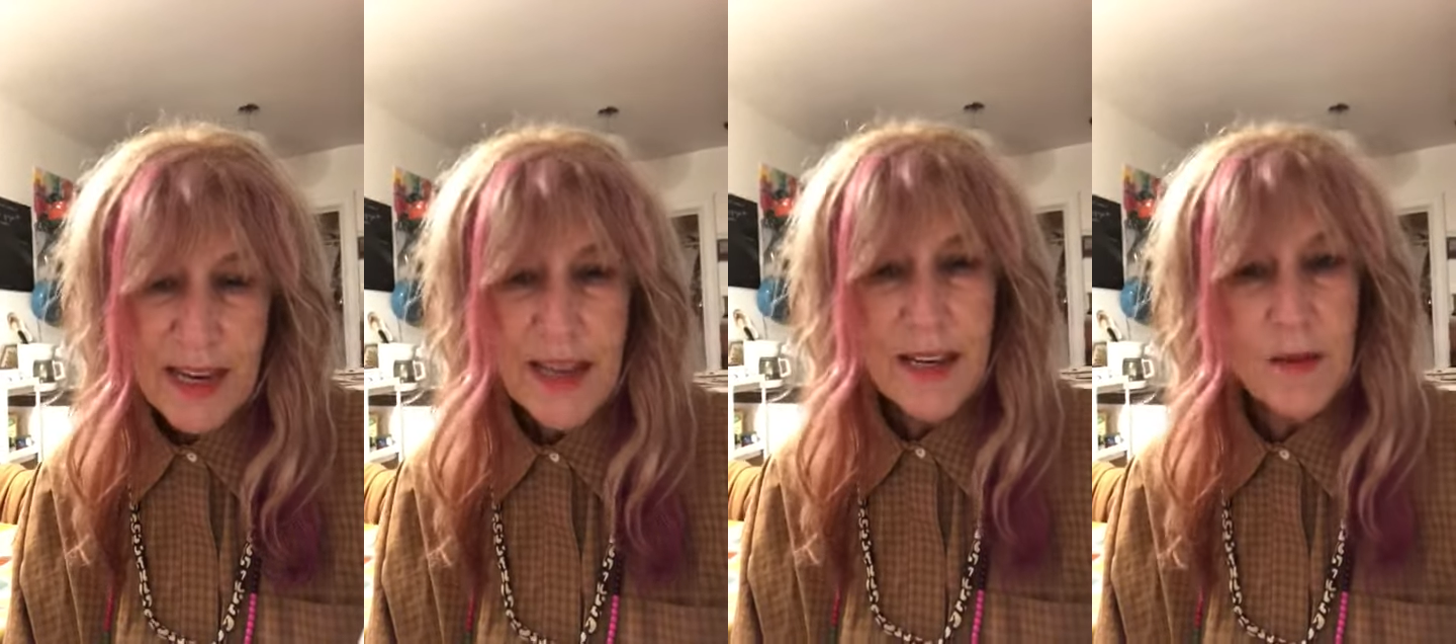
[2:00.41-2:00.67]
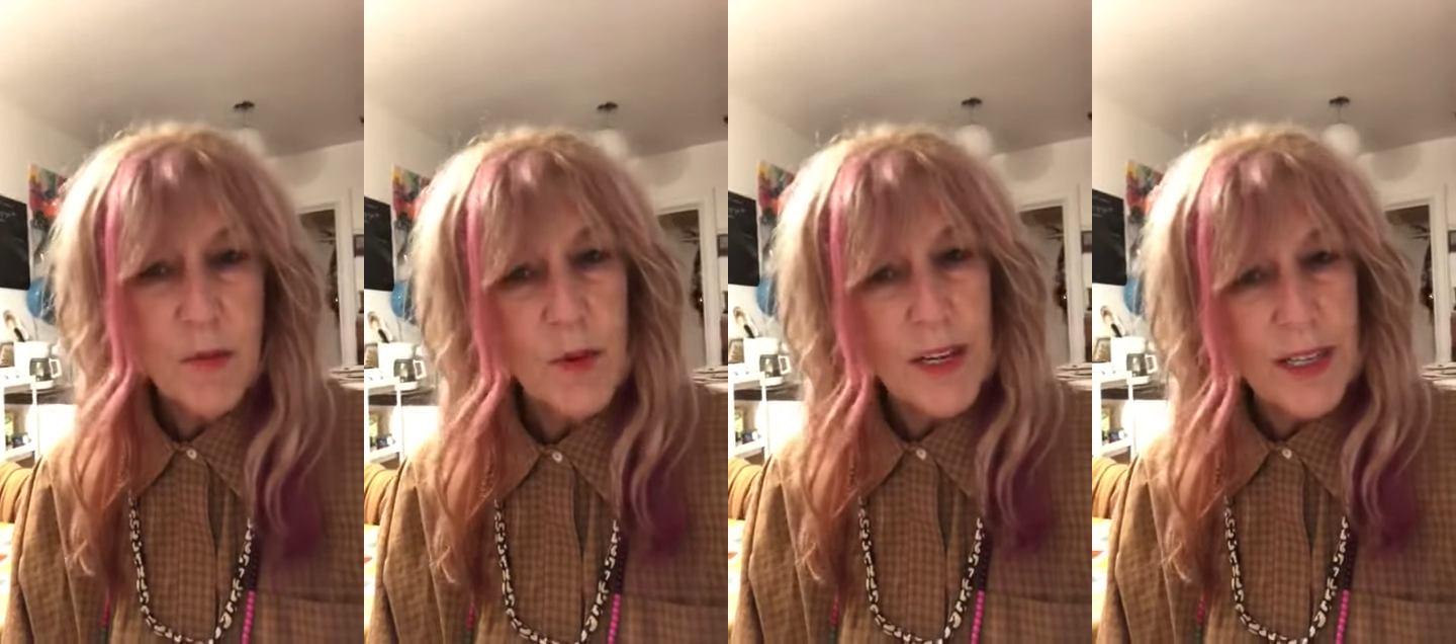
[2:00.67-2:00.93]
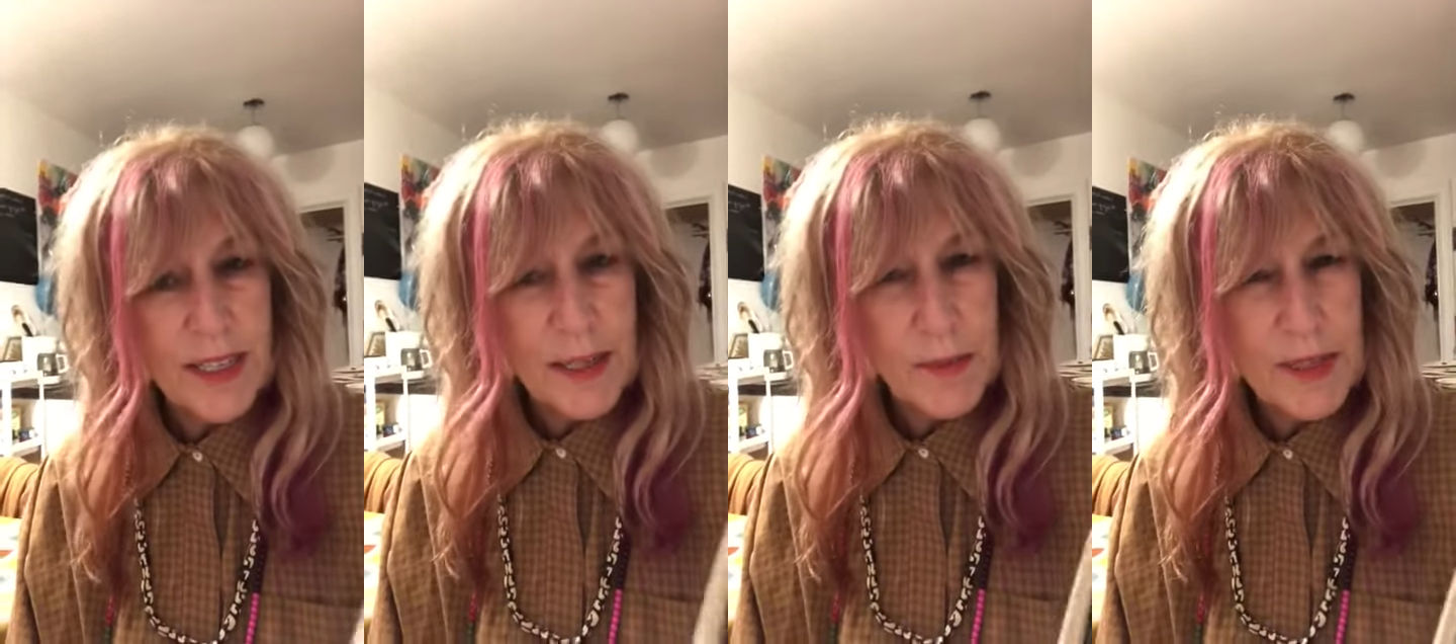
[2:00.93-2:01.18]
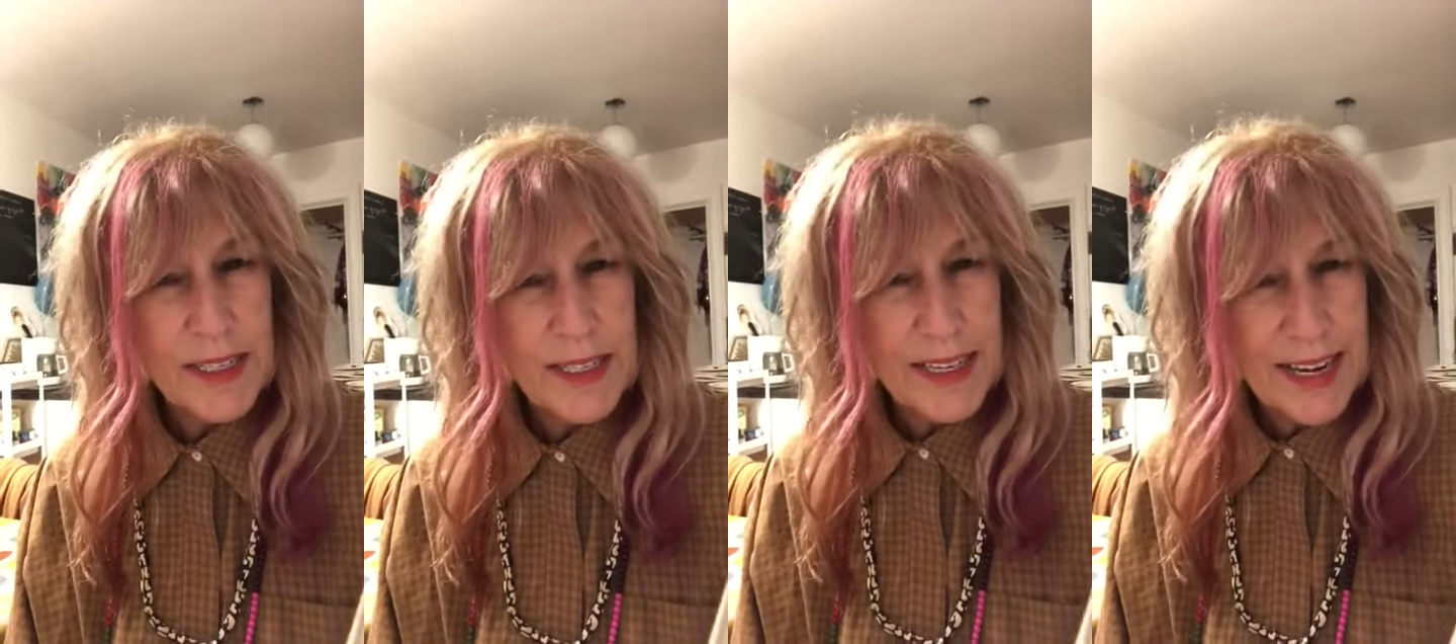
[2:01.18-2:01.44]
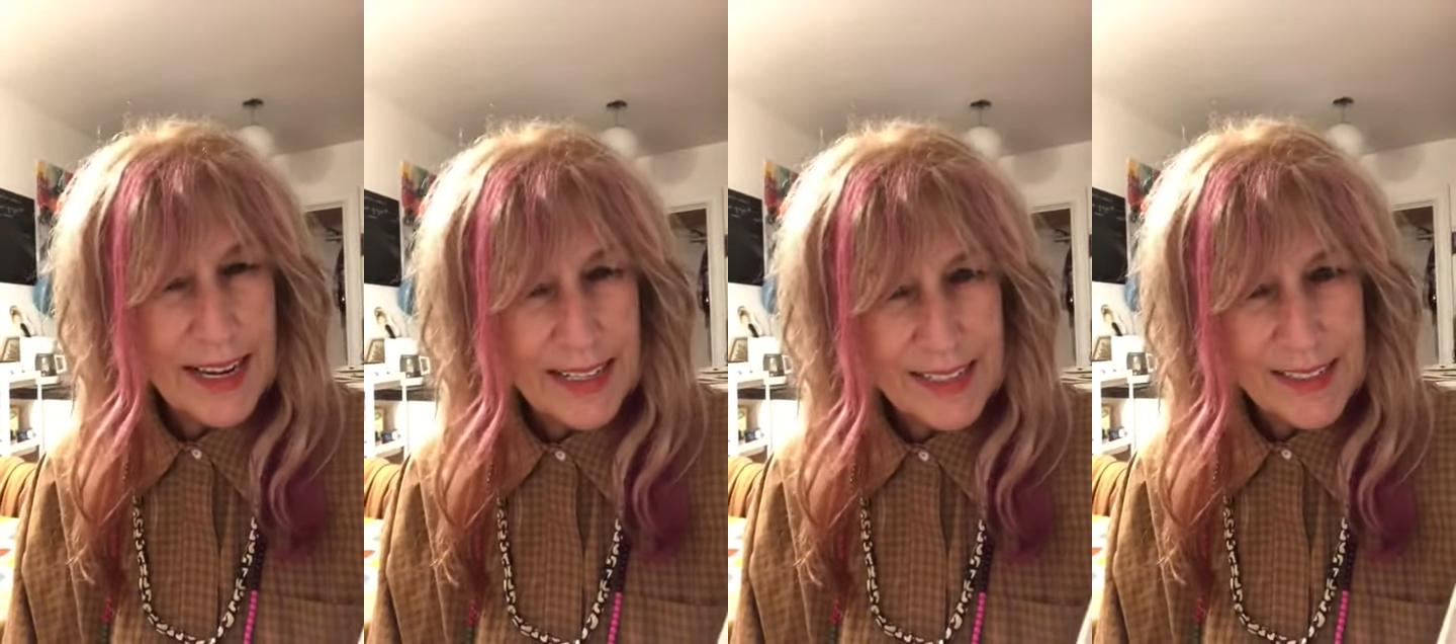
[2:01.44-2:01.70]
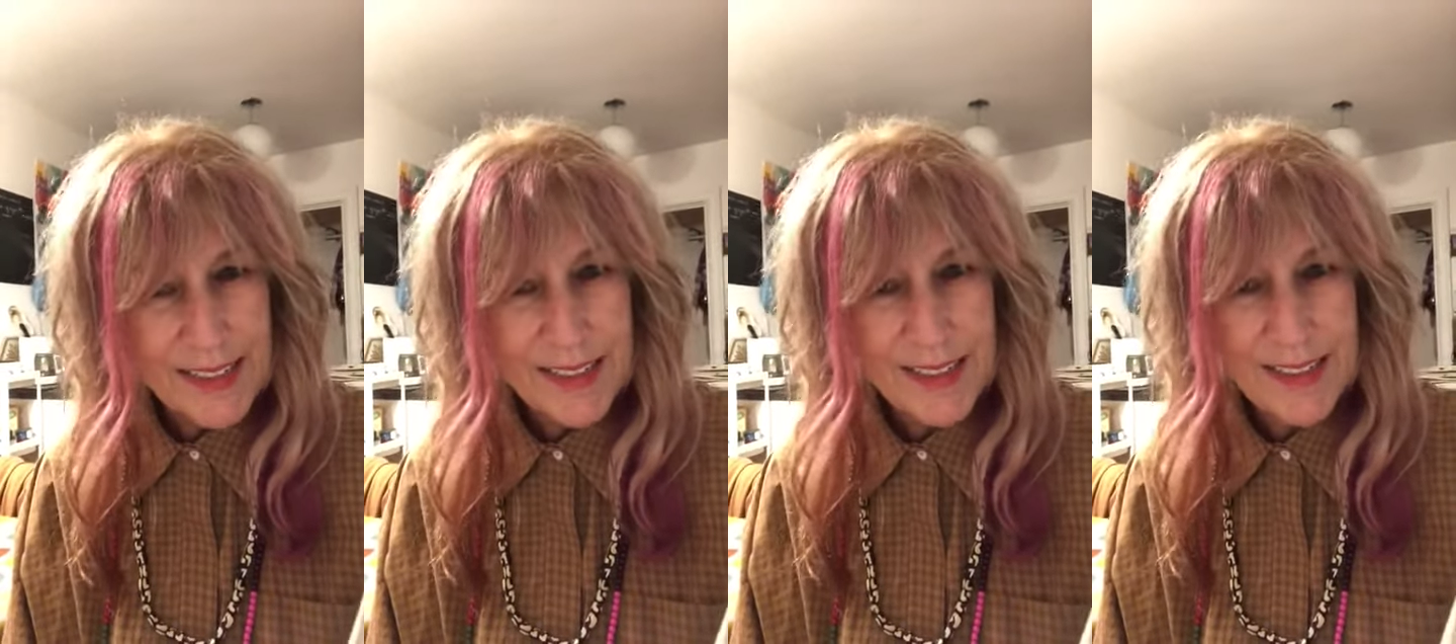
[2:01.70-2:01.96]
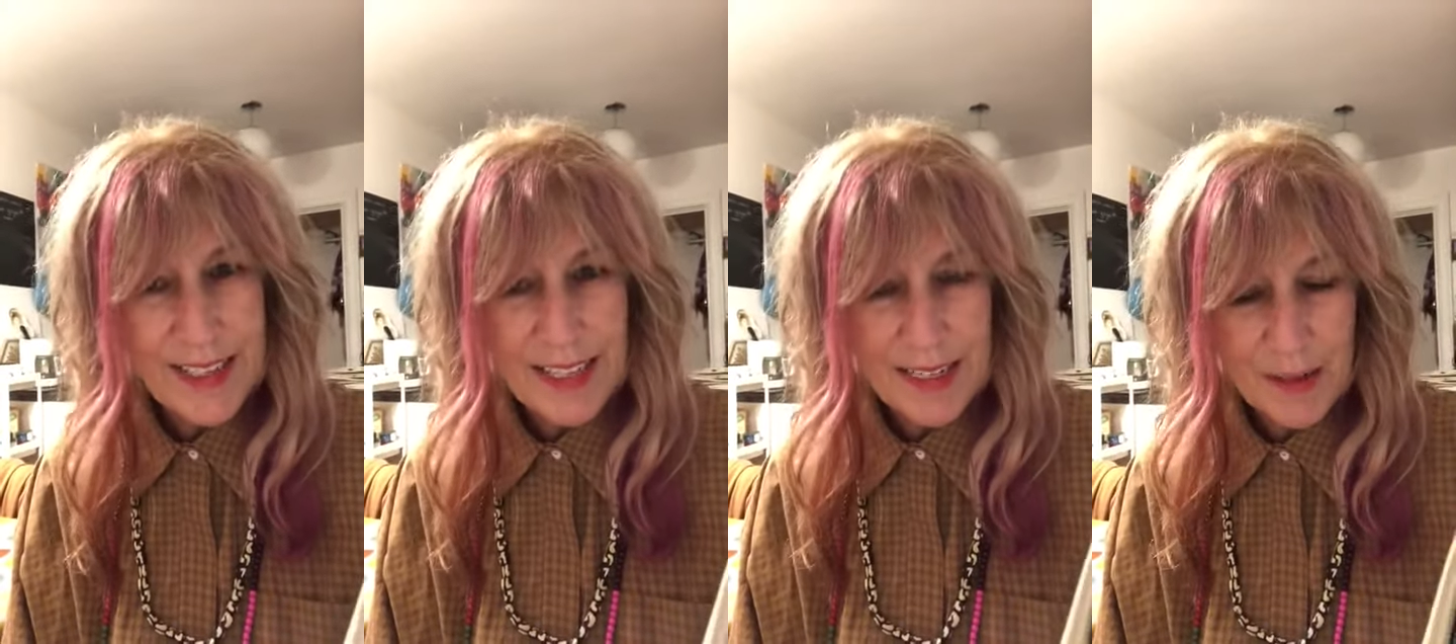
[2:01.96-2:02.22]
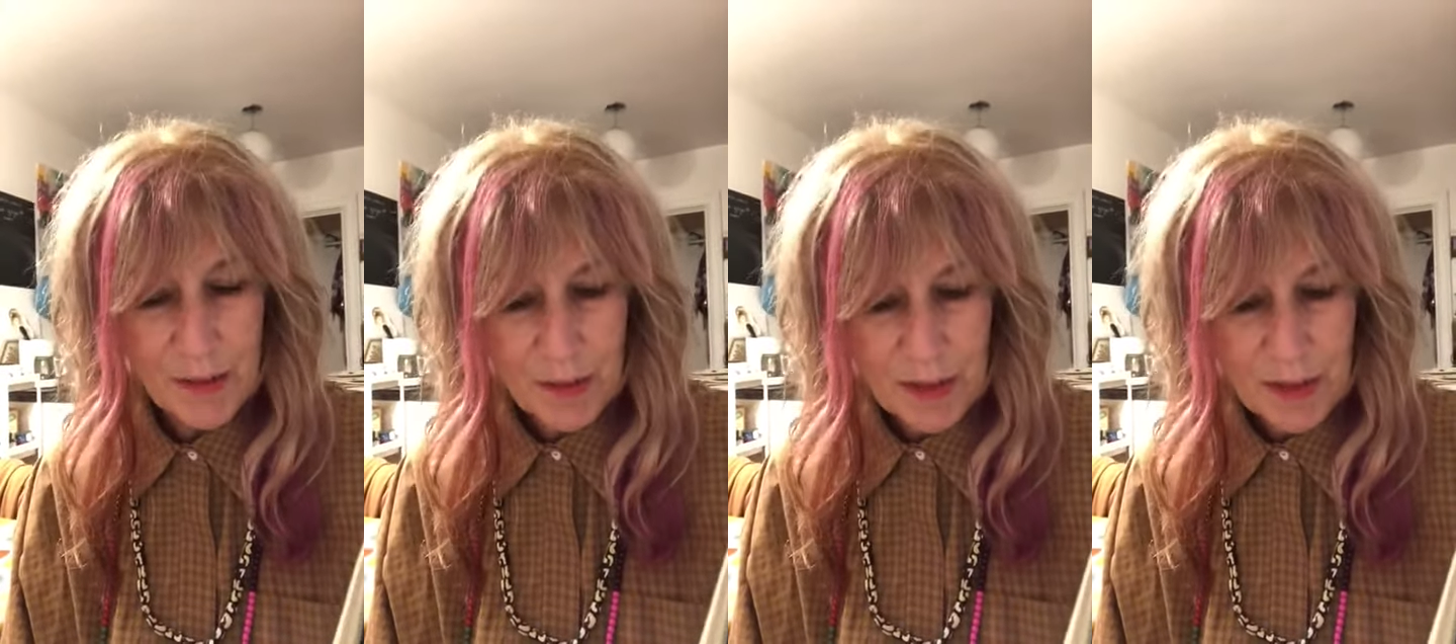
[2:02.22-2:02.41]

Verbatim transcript: and what he began to think